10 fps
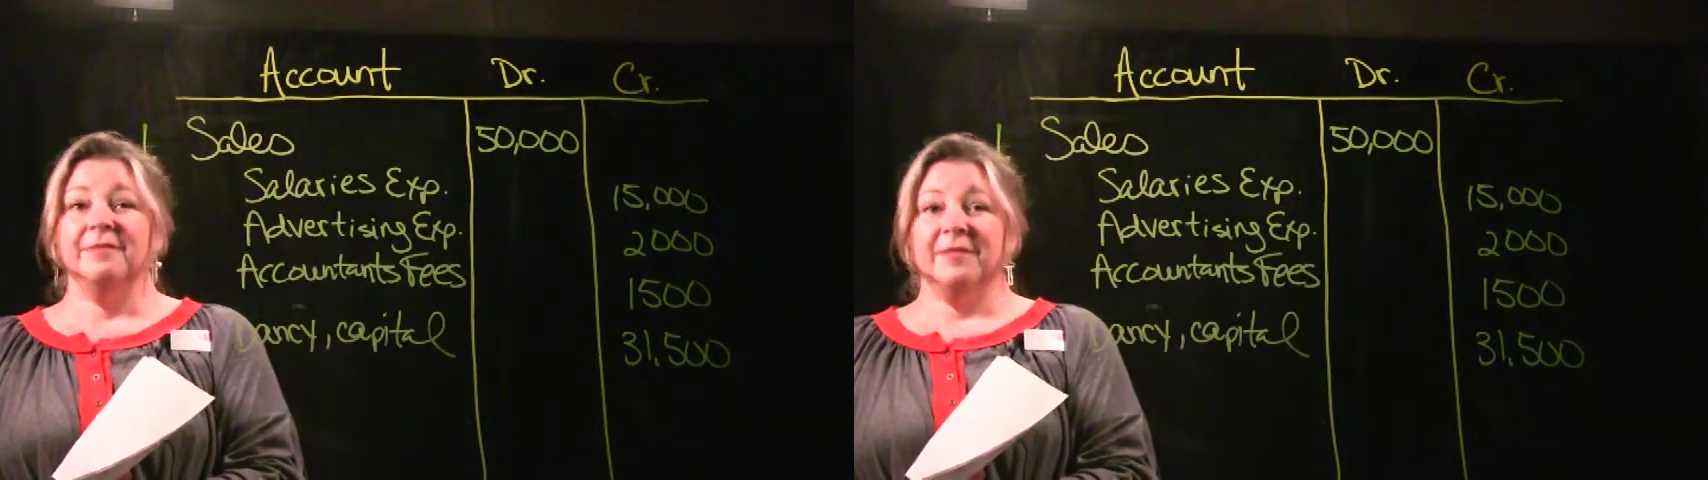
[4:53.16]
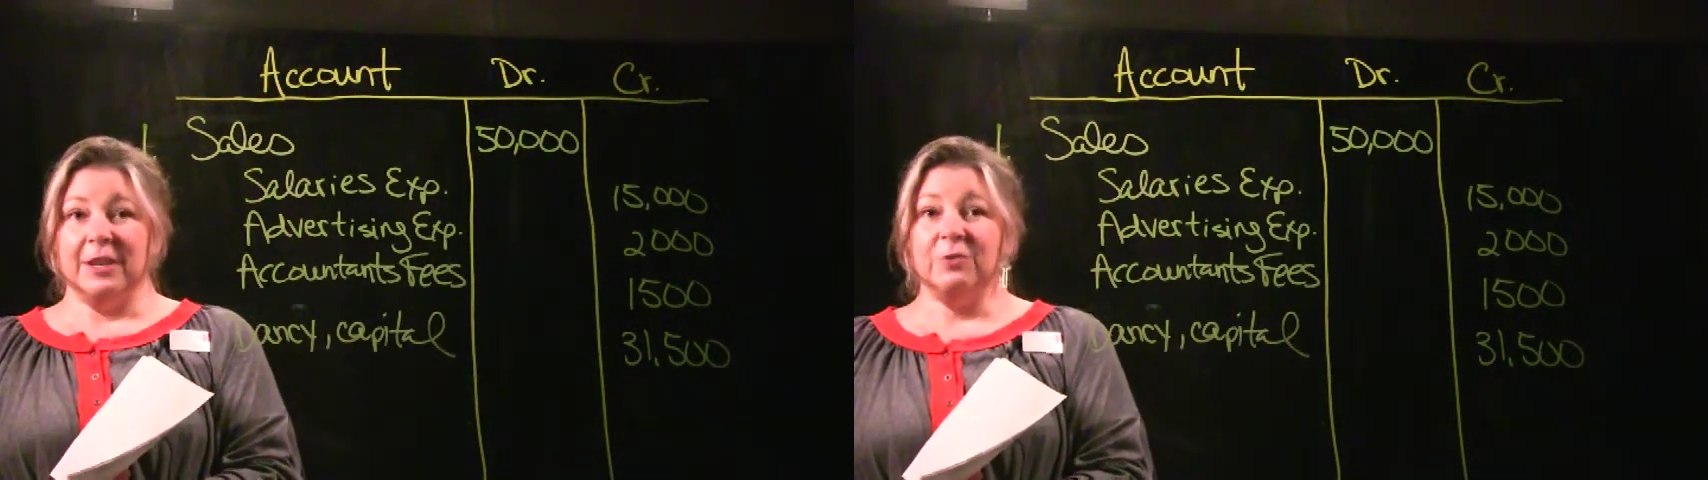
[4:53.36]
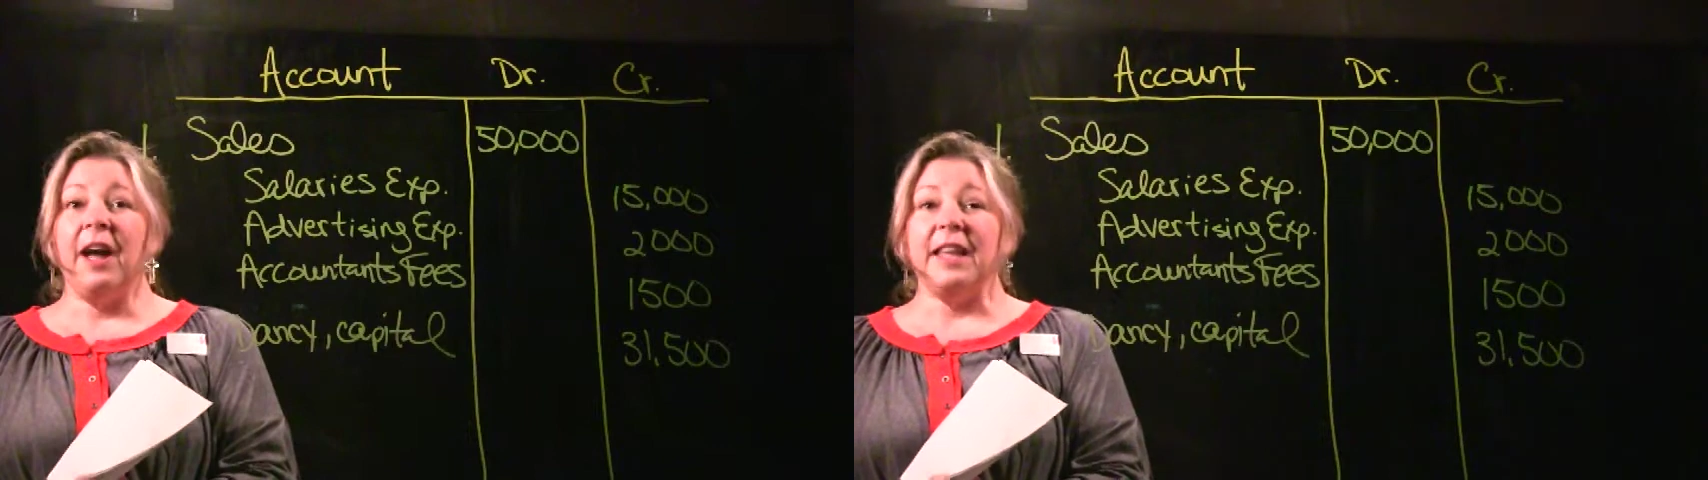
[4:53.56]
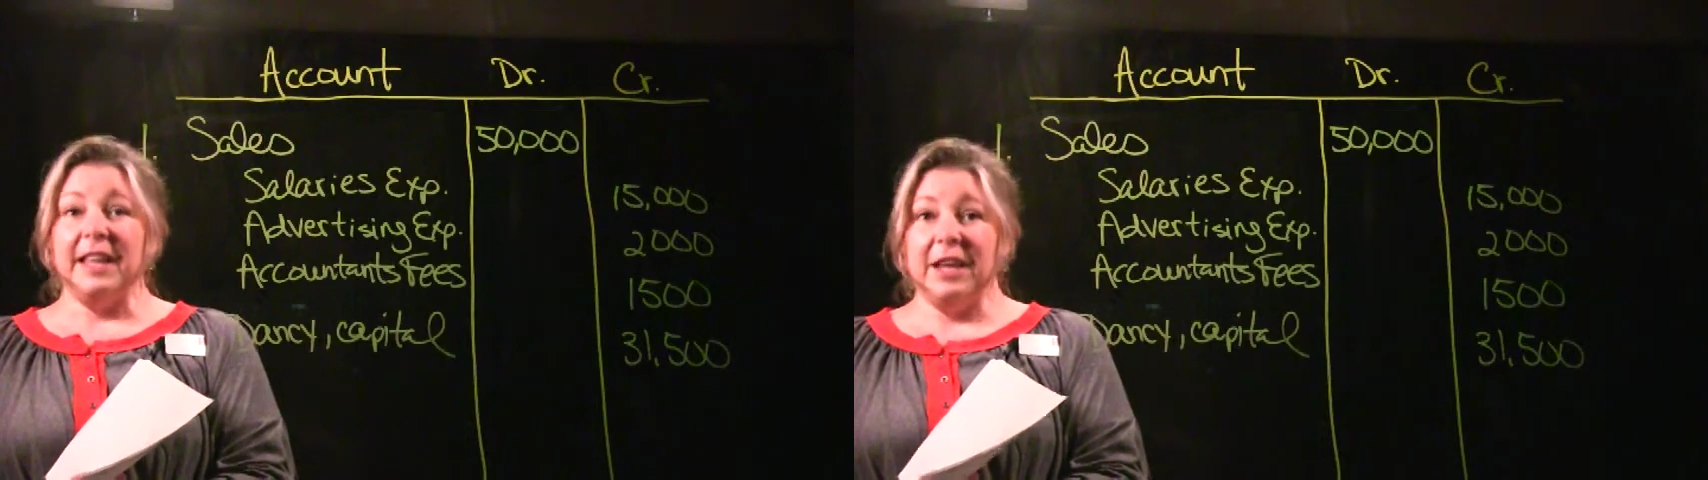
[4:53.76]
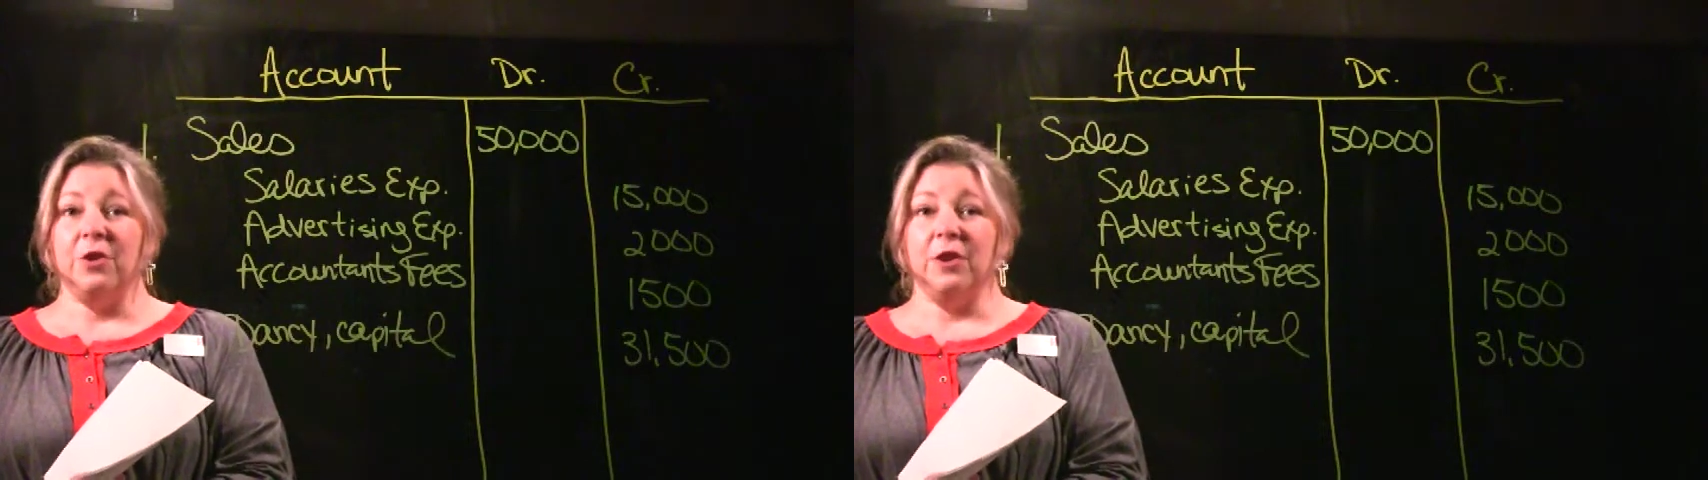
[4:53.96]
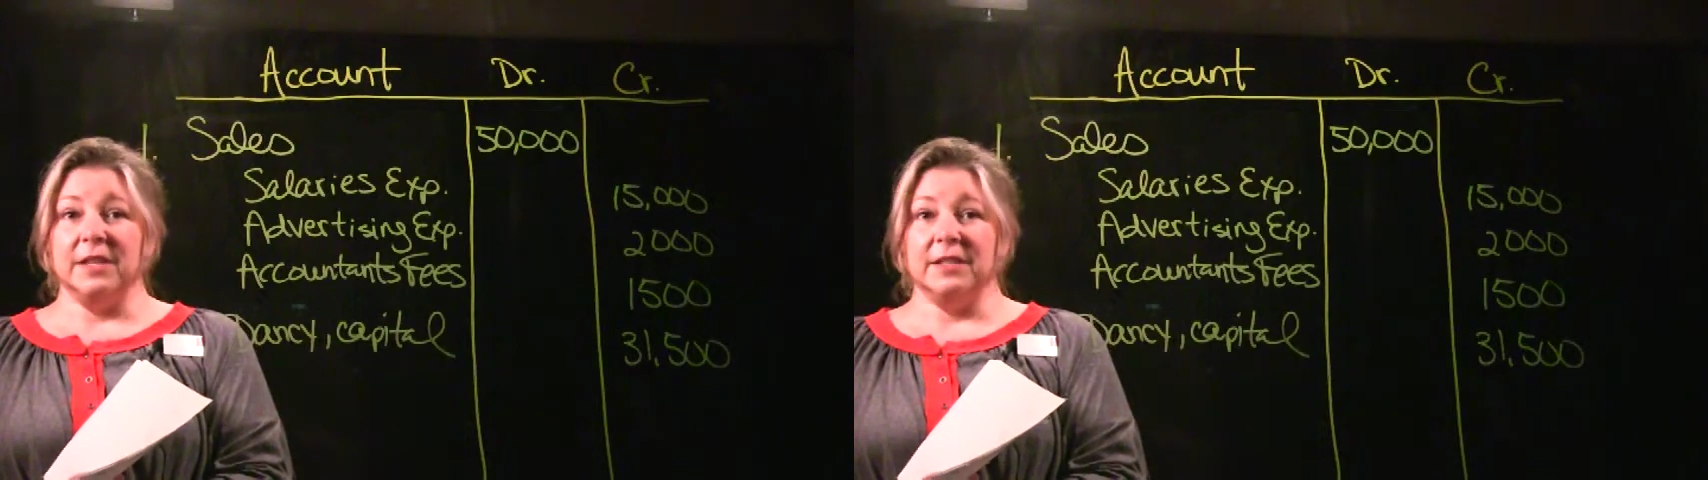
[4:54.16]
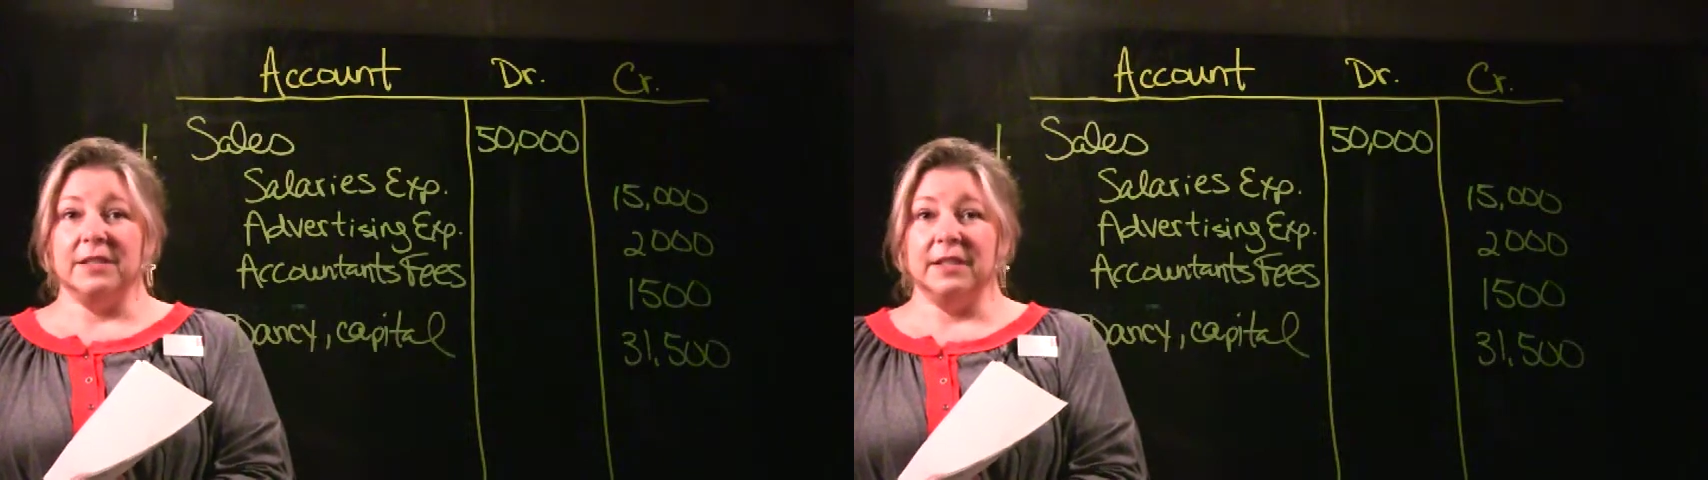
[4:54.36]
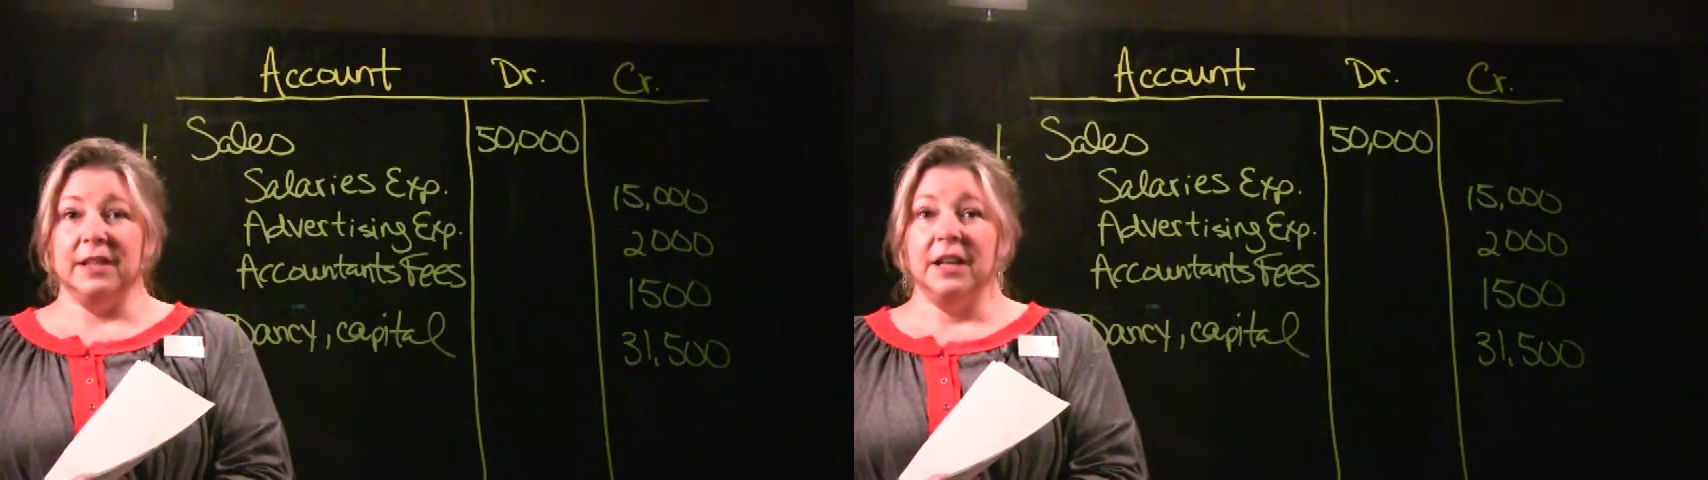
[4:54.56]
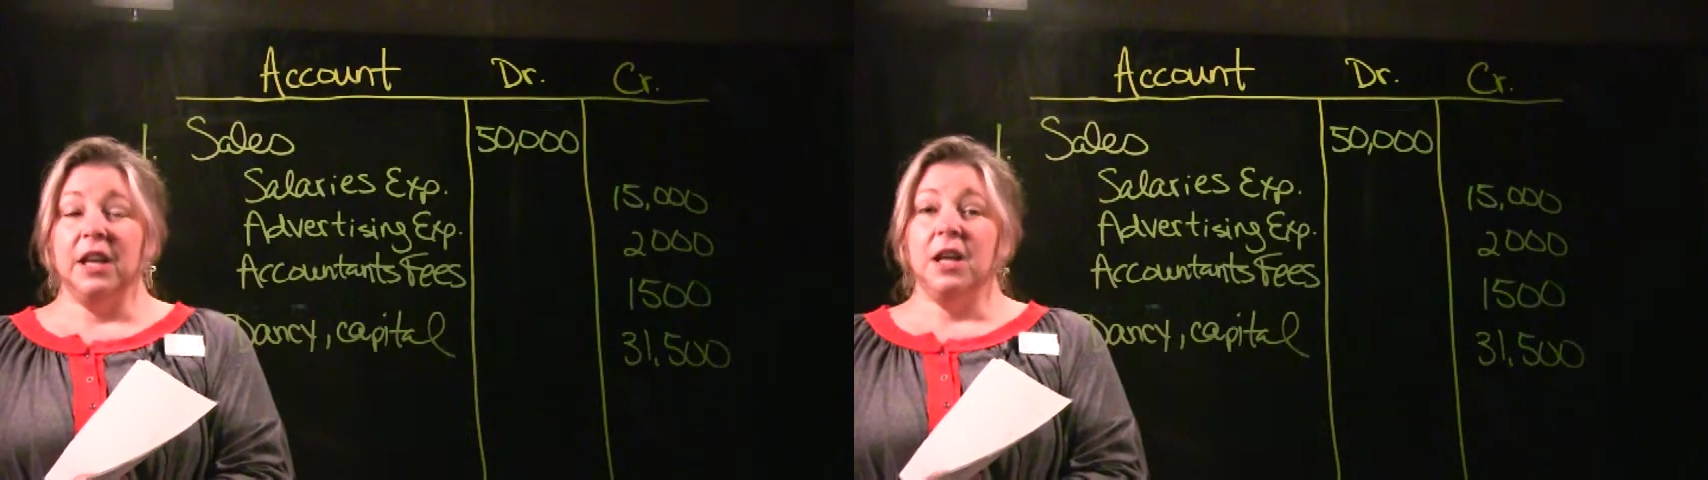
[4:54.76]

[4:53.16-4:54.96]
That's right, it increases it.